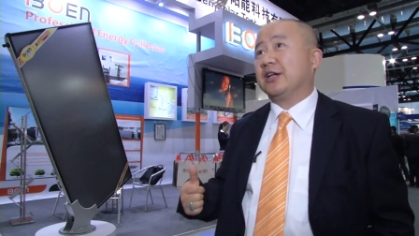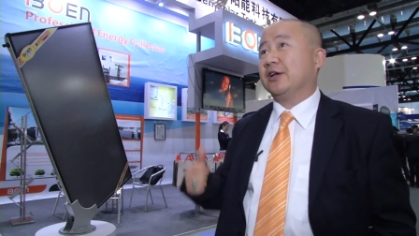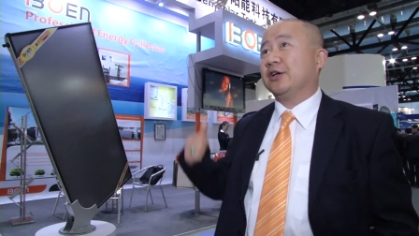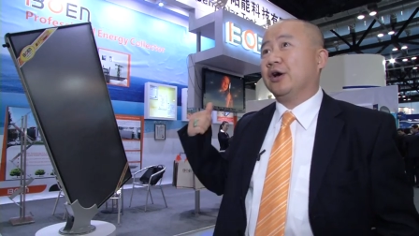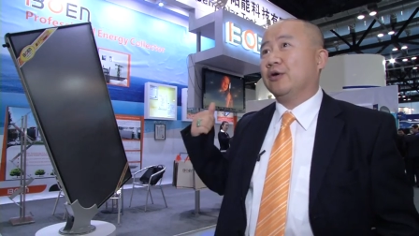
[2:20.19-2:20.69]
you
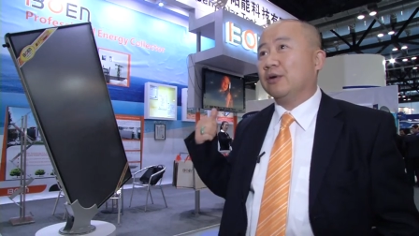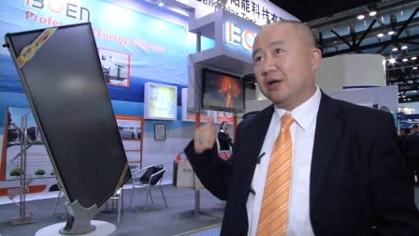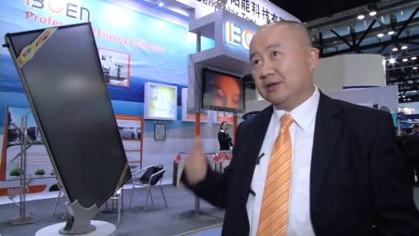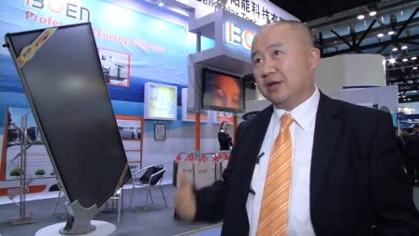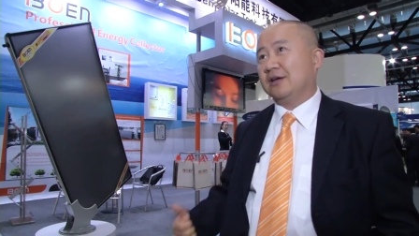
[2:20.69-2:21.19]
know,
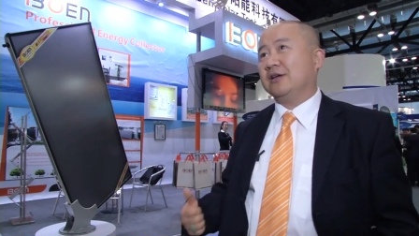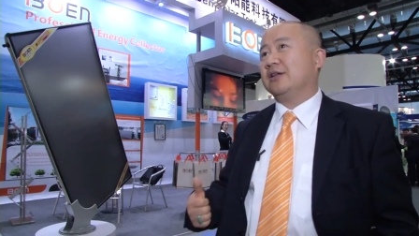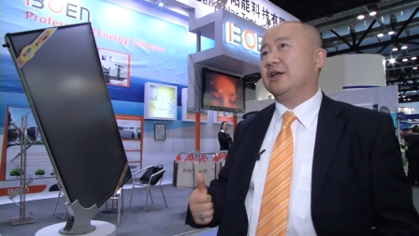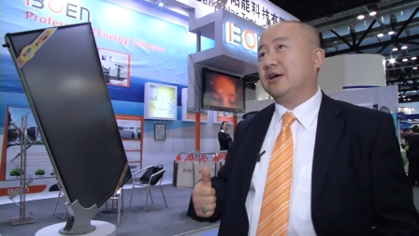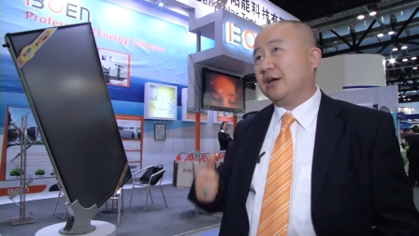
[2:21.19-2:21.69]

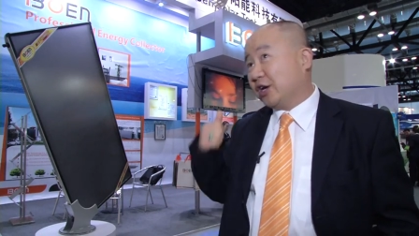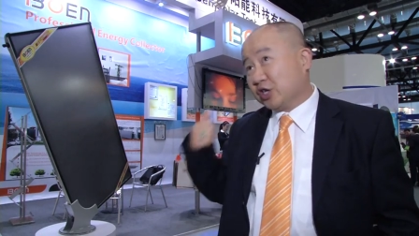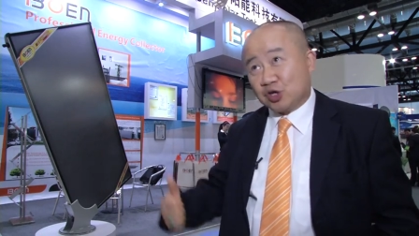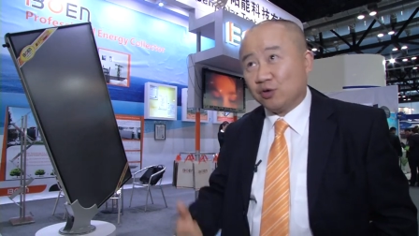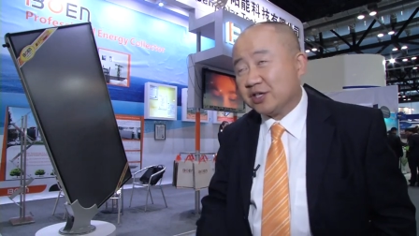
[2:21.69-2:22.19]
uh, uh in
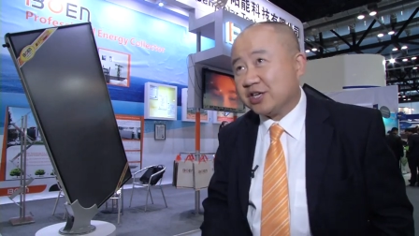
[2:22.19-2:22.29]
the solar